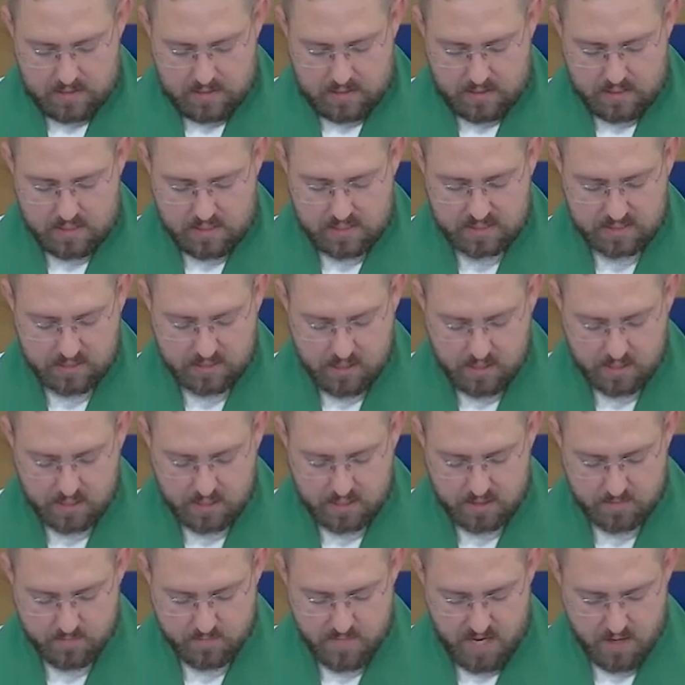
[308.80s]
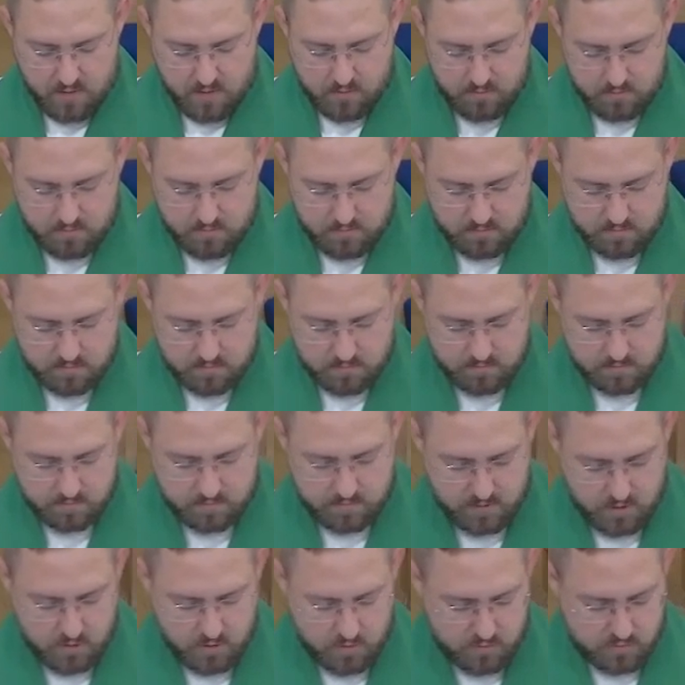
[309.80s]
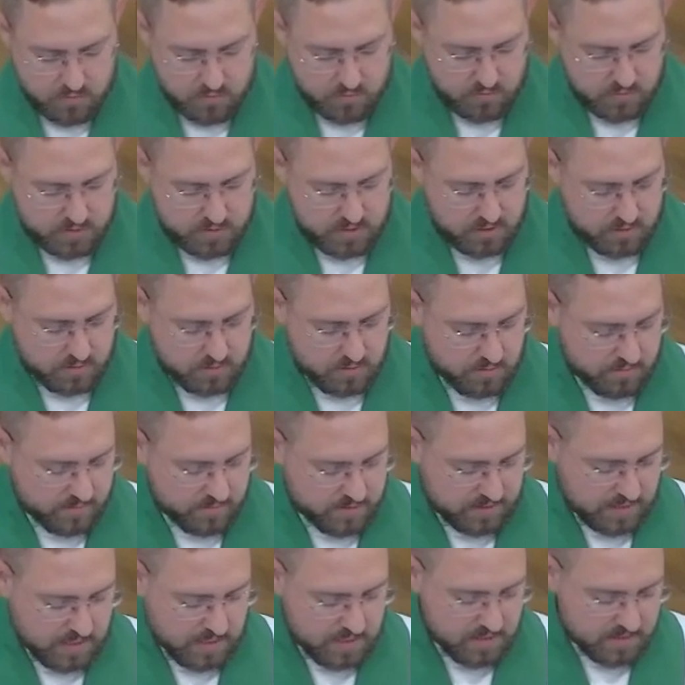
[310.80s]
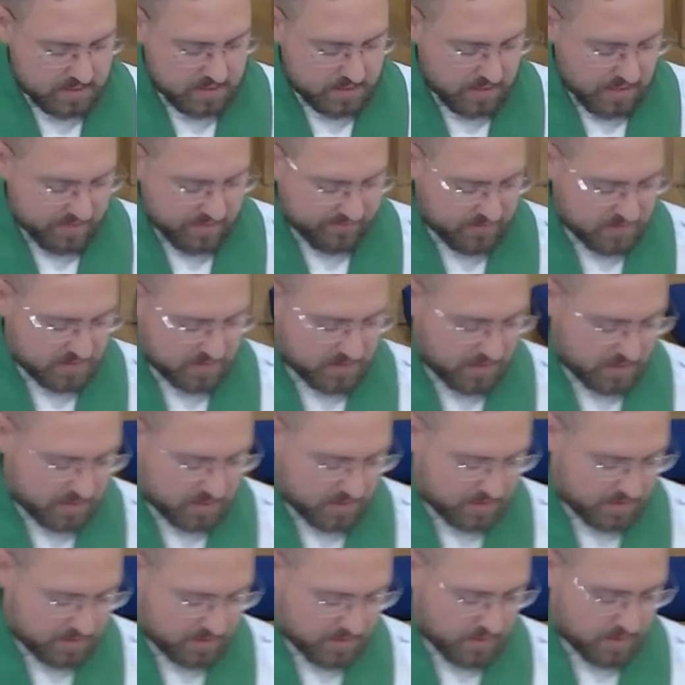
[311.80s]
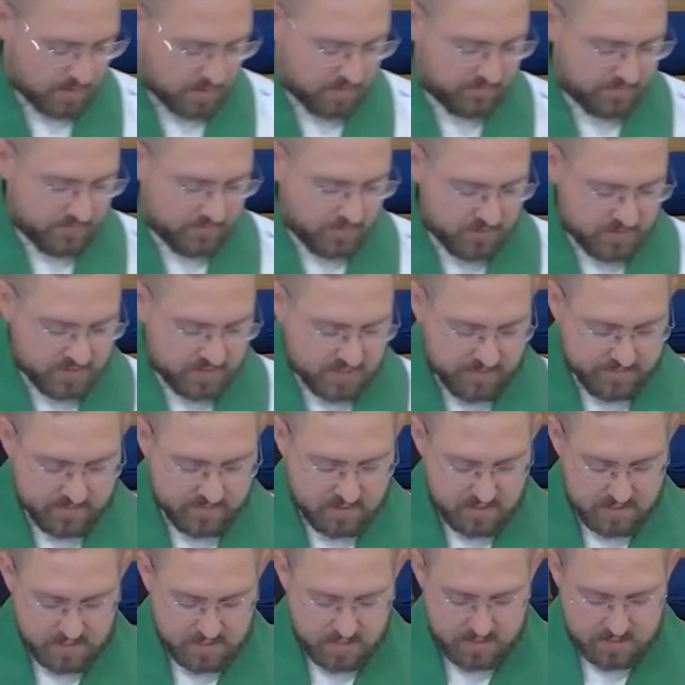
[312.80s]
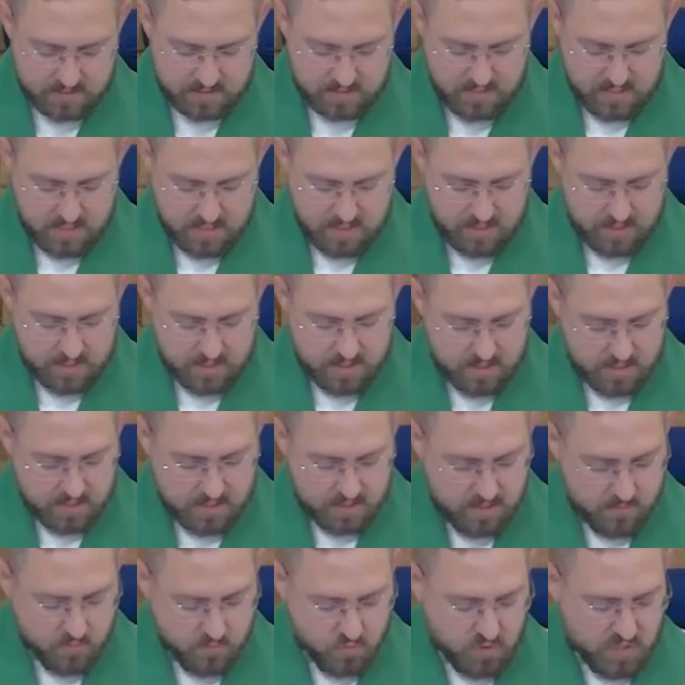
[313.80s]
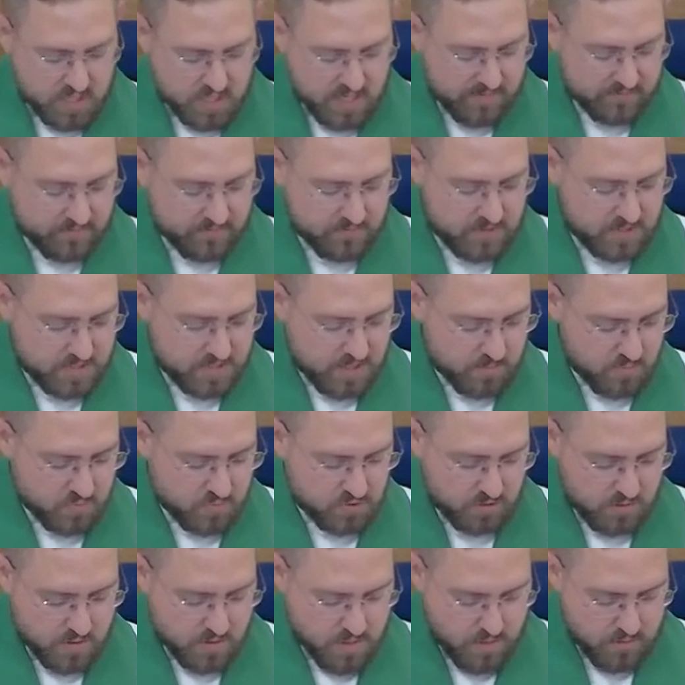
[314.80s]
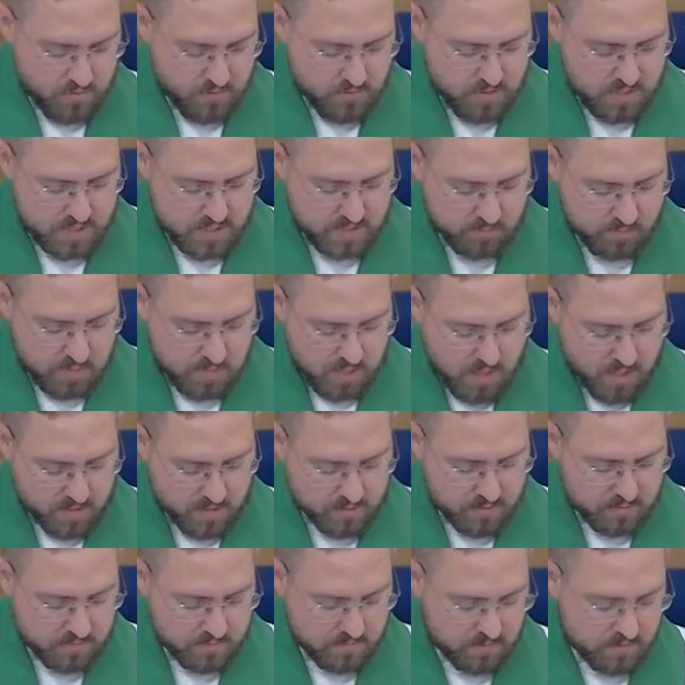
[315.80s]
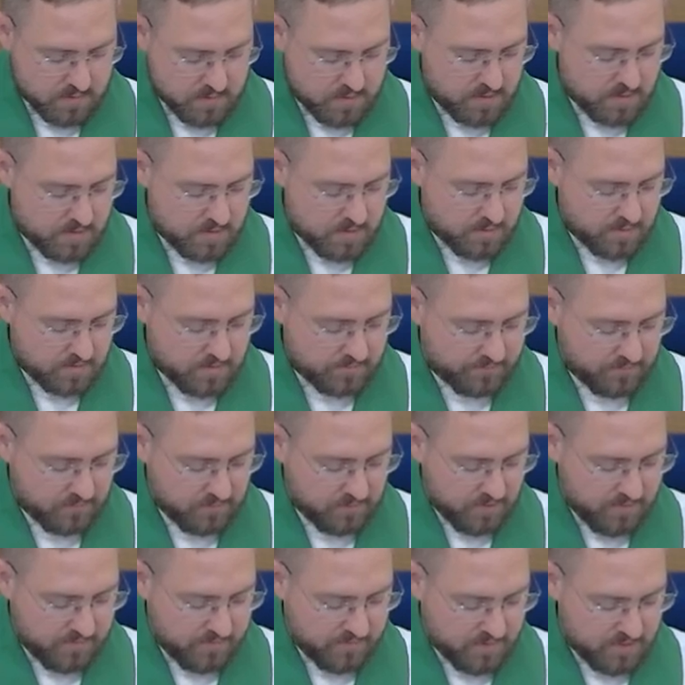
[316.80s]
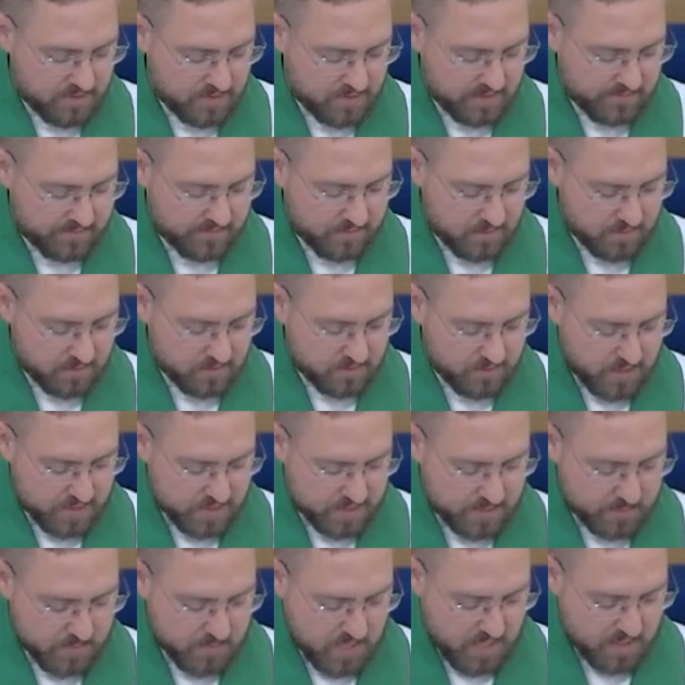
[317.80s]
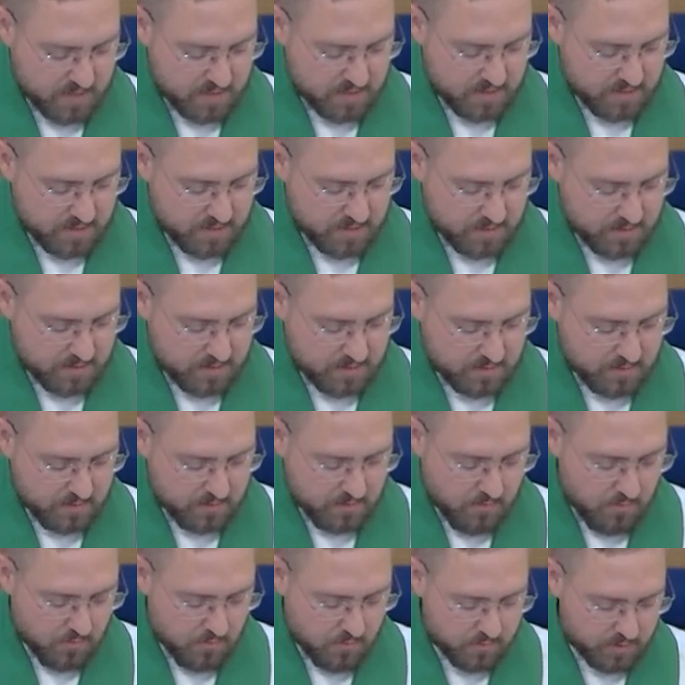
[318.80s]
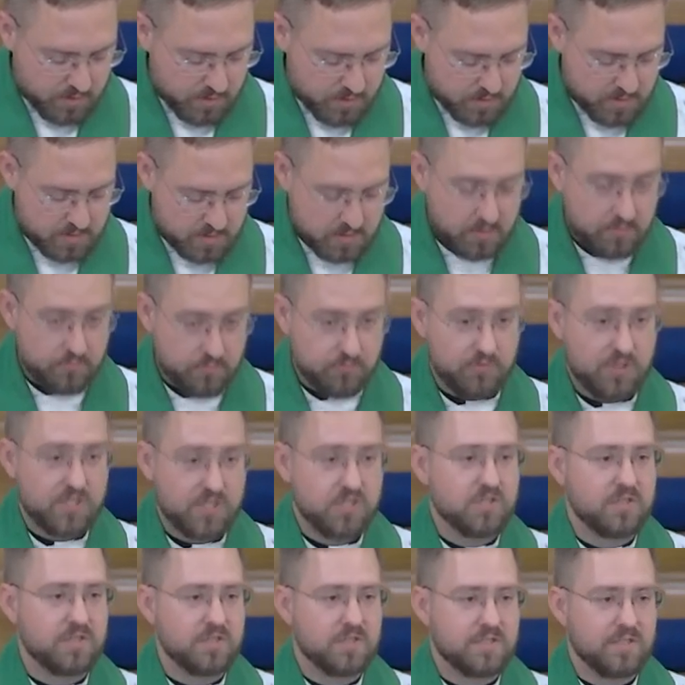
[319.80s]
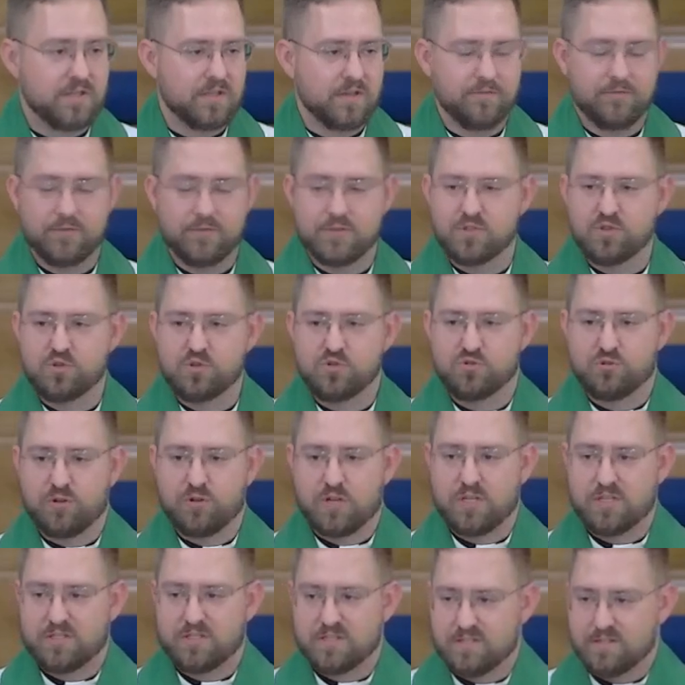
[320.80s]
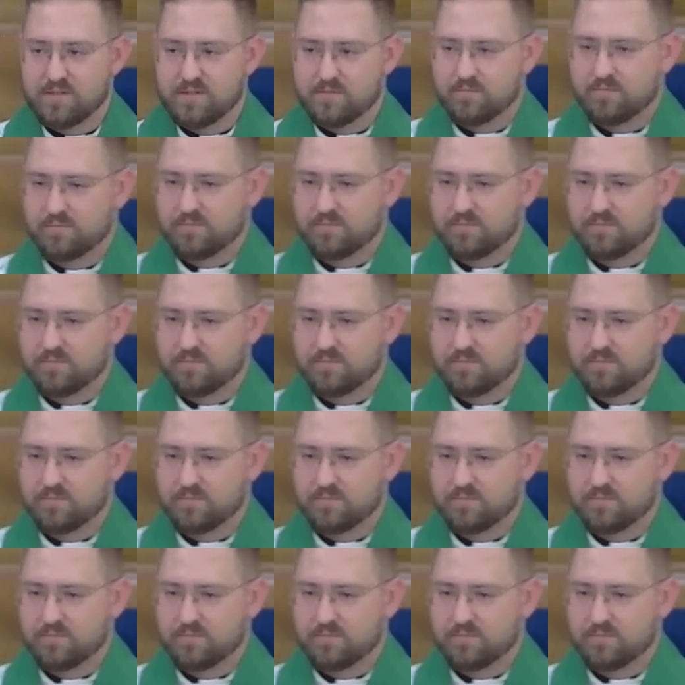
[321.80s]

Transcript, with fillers: He's talking about those saints in Ephesus, and in verse 7 it says, In him we have redemption through his blood, the forgiveness of our trespasses, according to the riches of his grace.